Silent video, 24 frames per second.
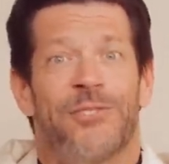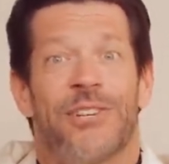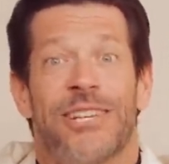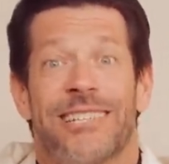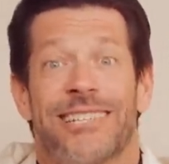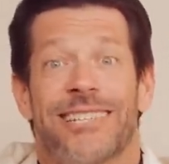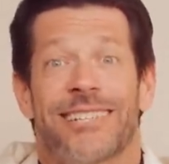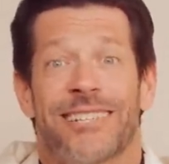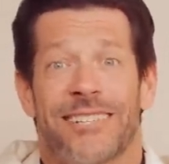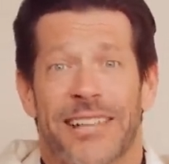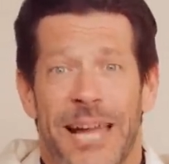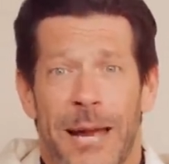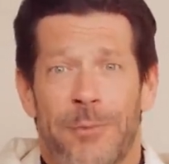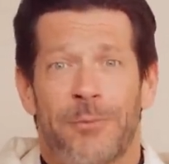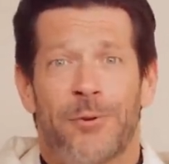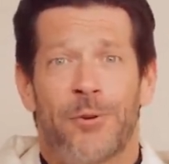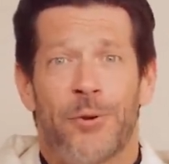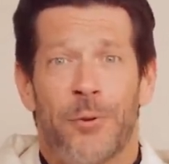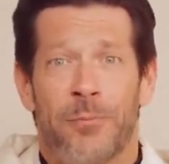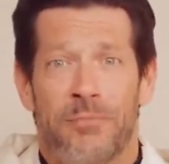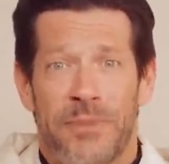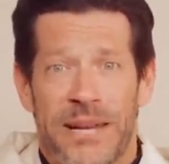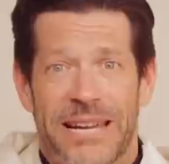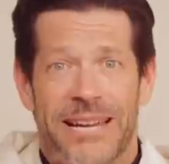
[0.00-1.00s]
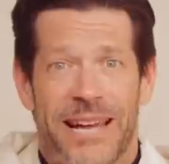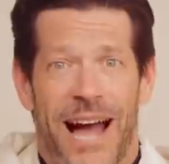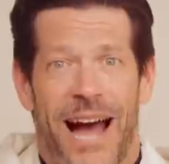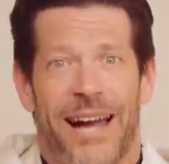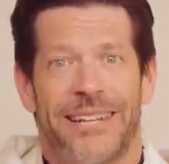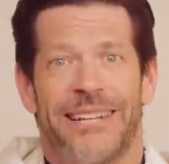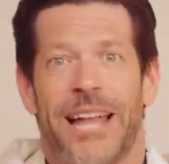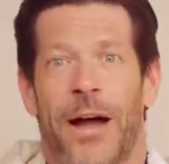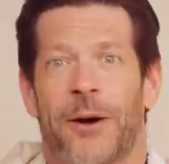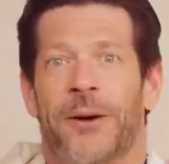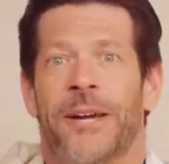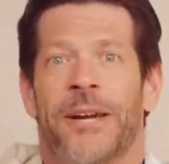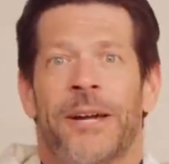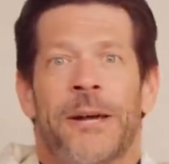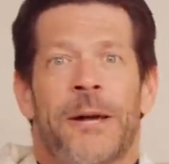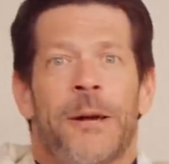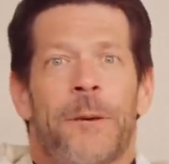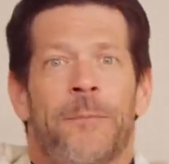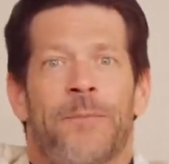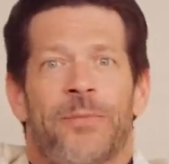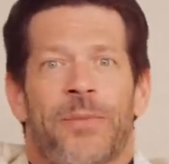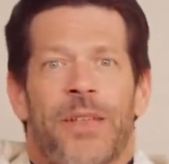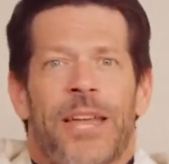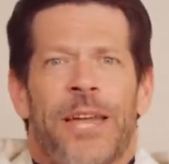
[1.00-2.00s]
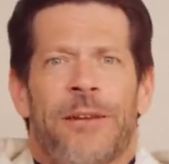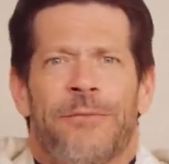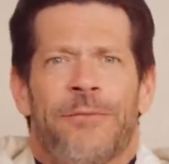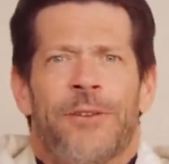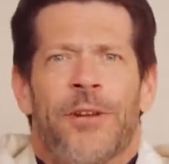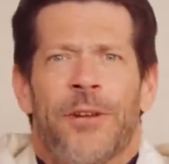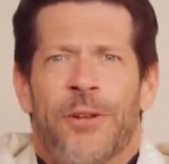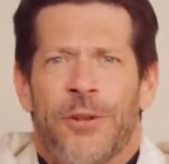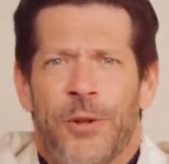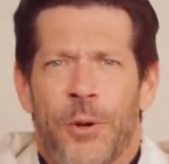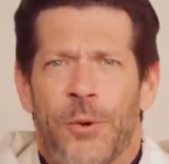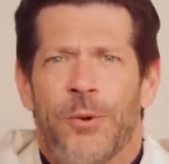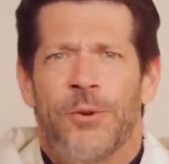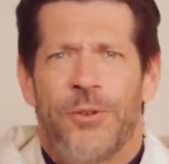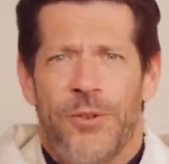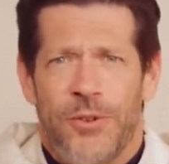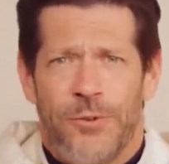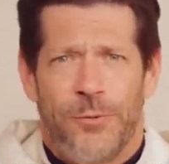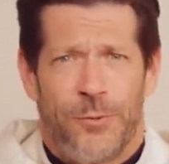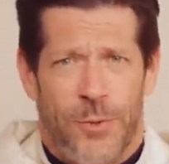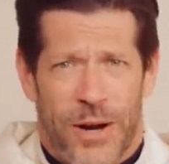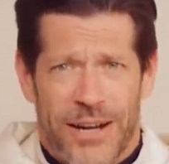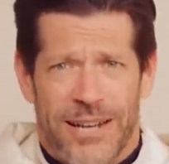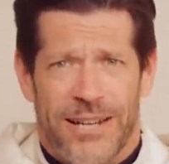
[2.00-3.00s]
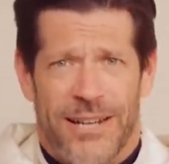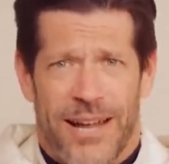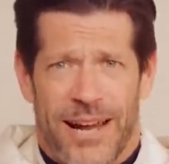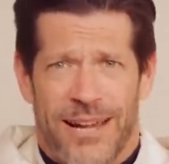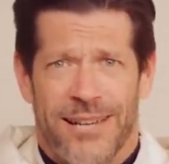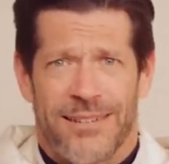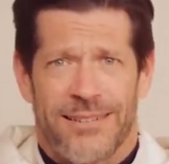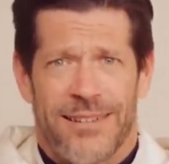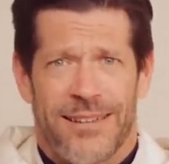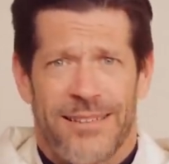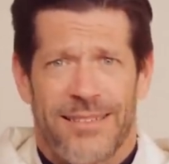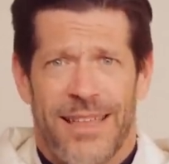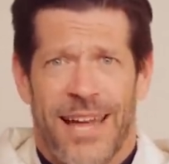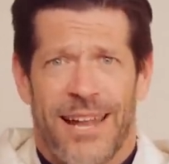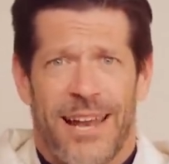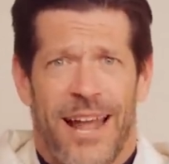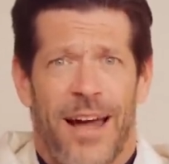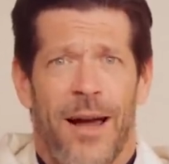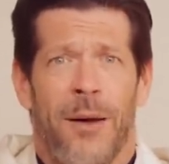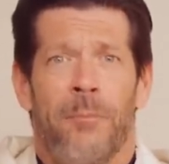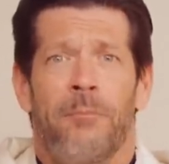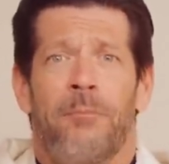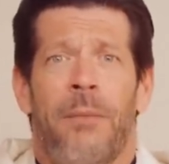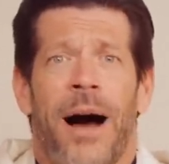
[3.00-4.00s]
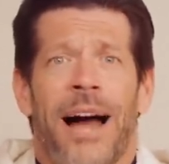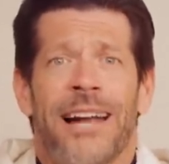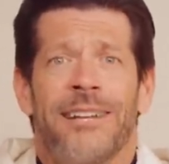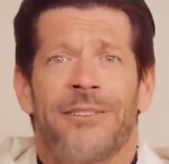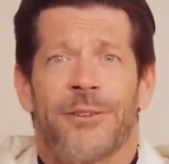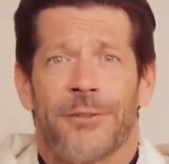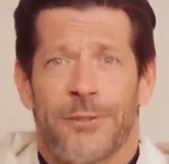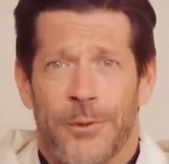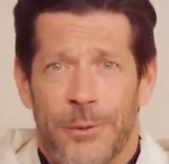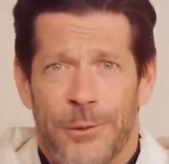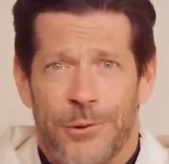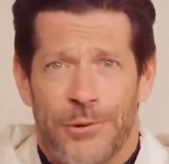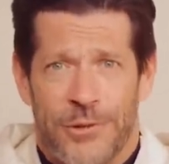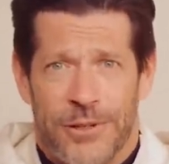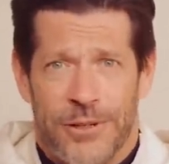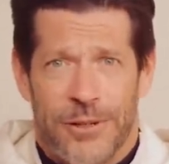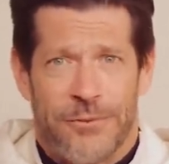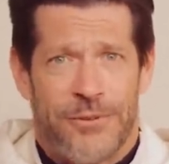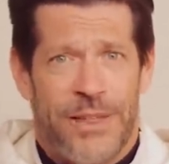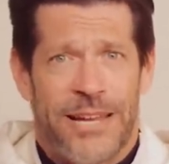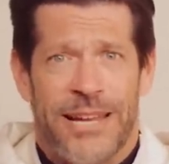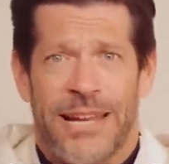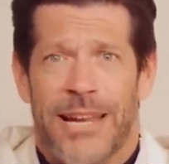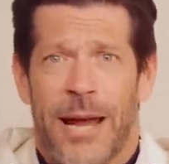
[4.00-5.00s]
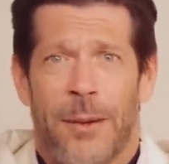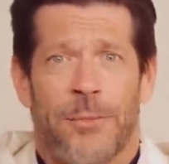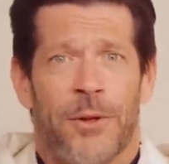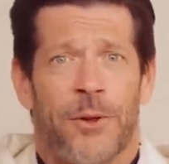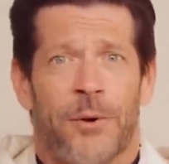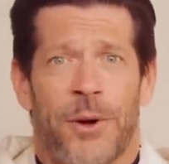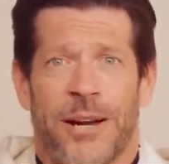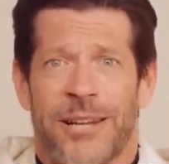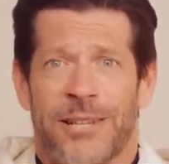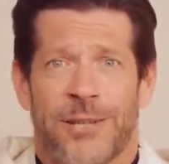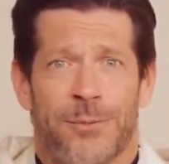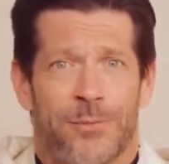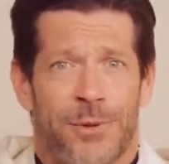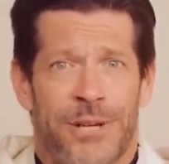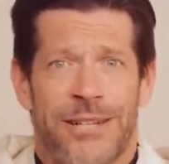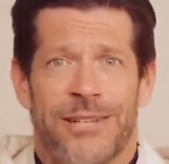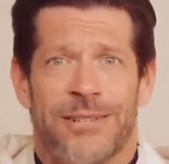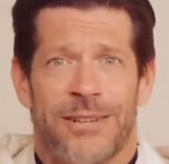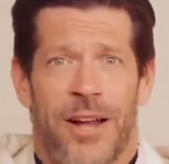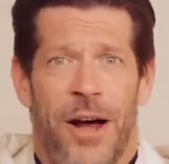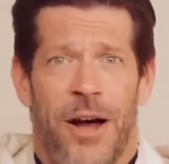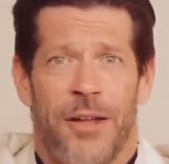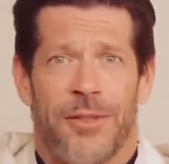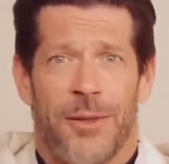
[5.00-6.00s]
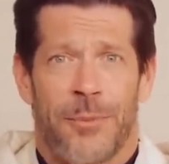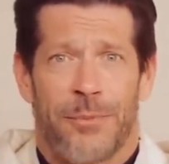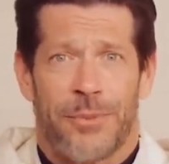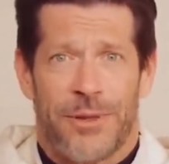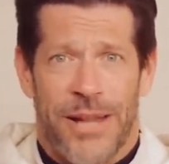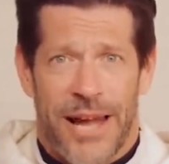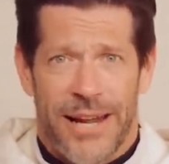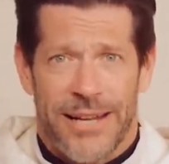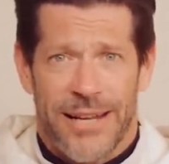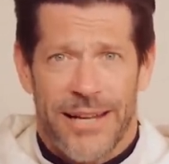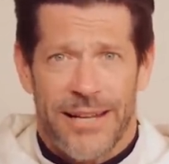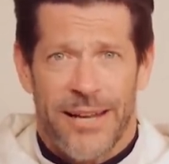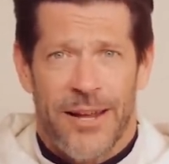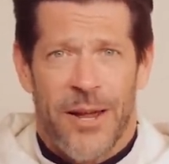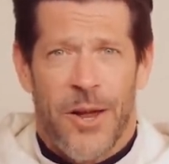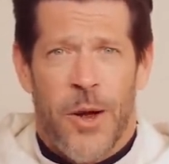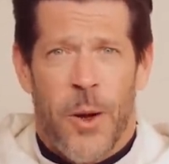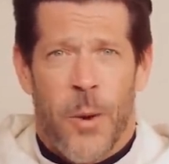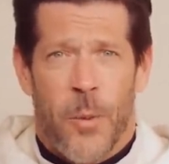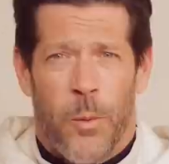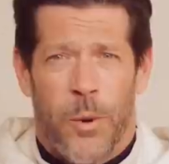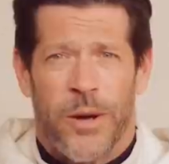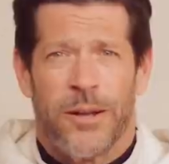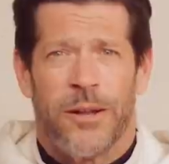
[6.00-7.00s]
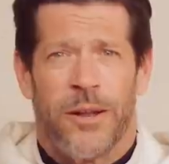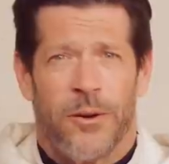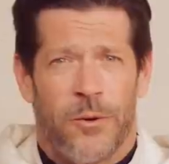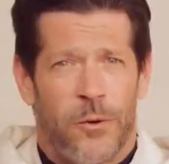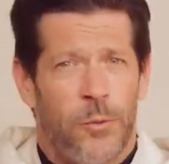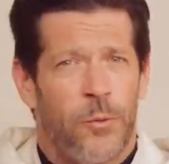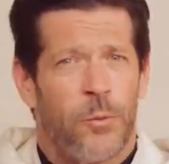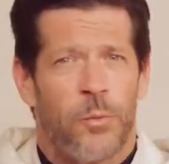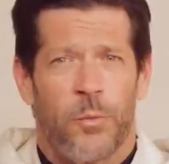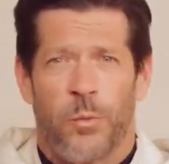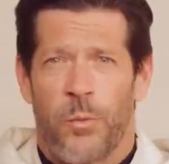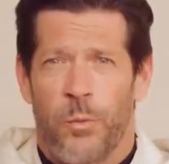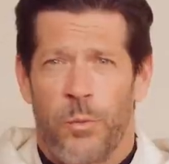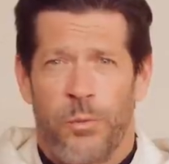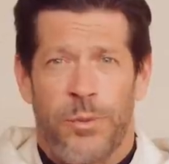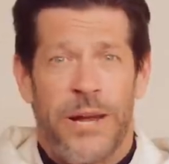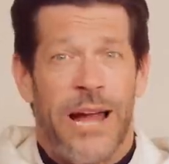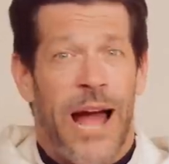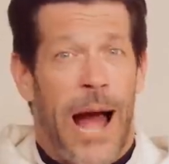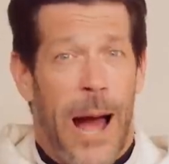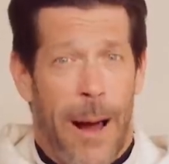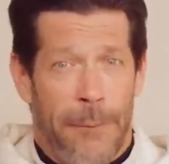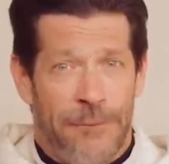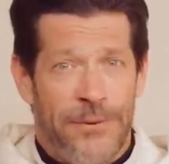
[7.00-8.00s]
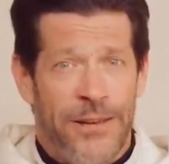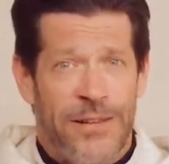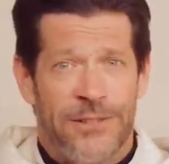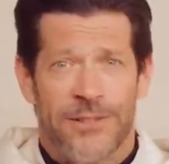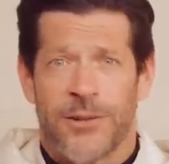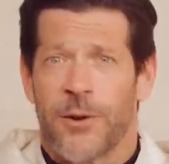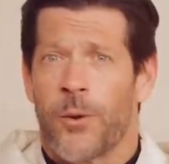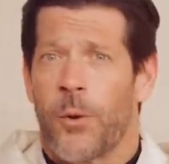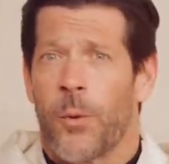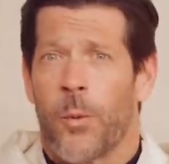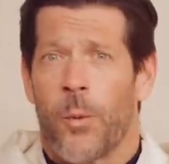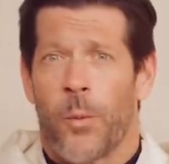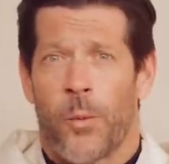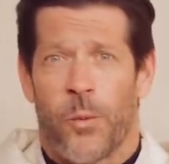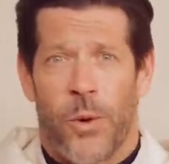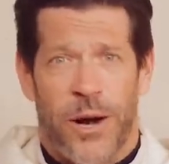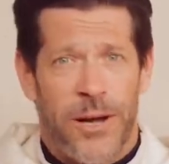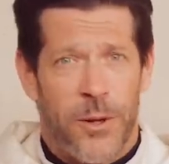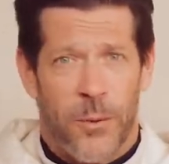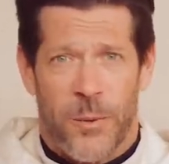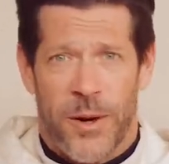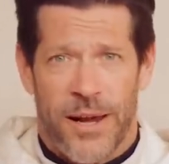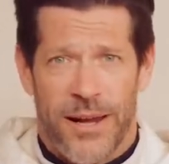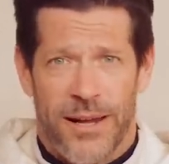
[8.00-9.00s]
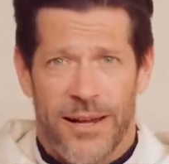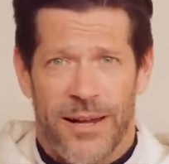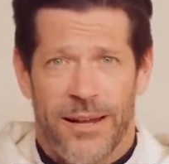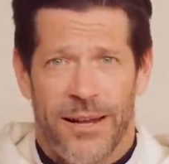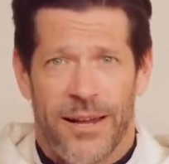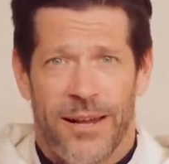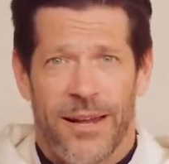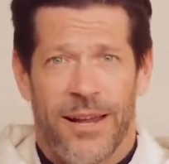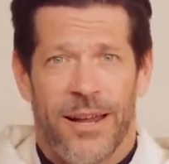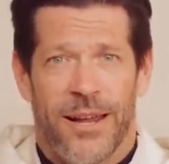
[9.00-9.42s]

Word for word: Jesus claimed to be God. Now, if you recognize that my delusion of thinking I'm the greatest priest on the planet would be obvious right away,